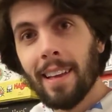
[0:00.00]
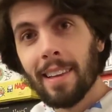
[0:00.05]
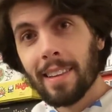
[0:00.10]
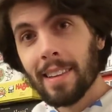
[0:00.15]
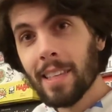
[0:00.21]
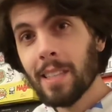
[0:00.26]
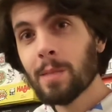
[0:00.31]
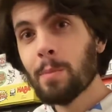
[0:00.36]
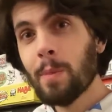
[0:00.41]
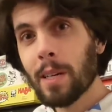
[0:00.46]

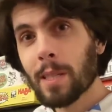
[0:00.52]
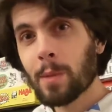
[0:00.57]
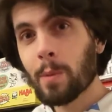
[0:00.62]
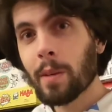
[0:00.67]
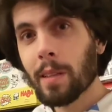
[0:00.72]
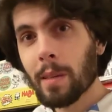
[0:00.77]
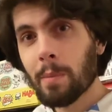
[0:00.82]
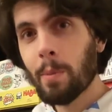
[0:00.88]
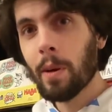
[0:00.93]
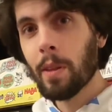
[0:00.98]
These mutts
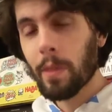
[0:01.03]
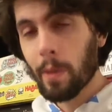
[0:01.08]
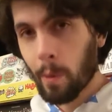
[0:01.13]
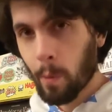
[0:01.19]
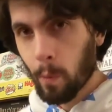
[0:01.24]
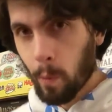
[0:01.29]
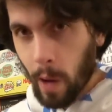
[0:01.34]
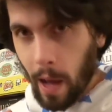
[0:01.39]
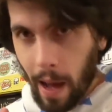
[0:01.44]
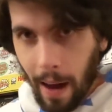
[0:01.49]
really put the
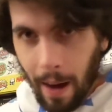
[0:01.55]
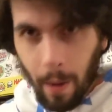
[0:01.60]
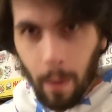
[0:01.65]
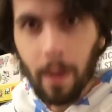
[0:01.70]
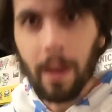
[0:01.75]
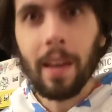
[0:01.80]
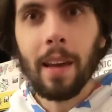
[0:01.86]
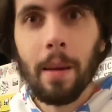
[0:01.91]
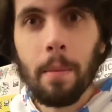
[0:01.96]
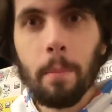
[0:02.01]

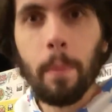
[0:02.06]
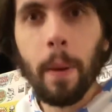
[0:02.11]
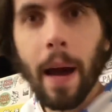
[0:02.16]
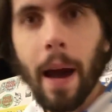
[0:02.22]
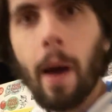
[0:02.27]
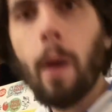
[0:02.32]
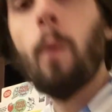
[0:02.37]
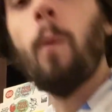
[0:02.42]
wow in bow